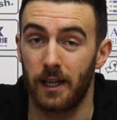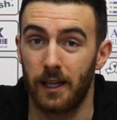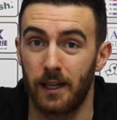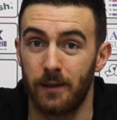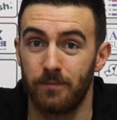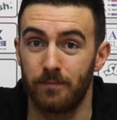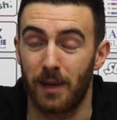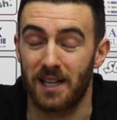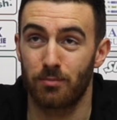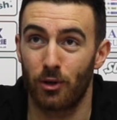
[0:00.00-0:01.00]
And
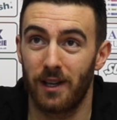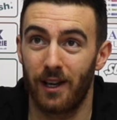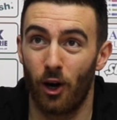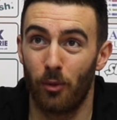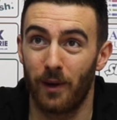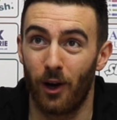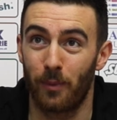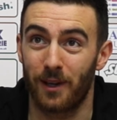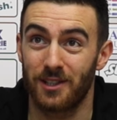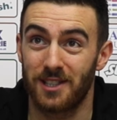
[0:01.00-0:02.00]
past Monday, I hope
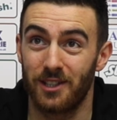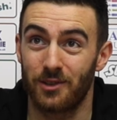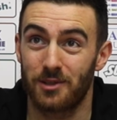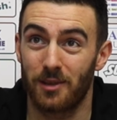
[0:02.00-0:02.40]
it continues.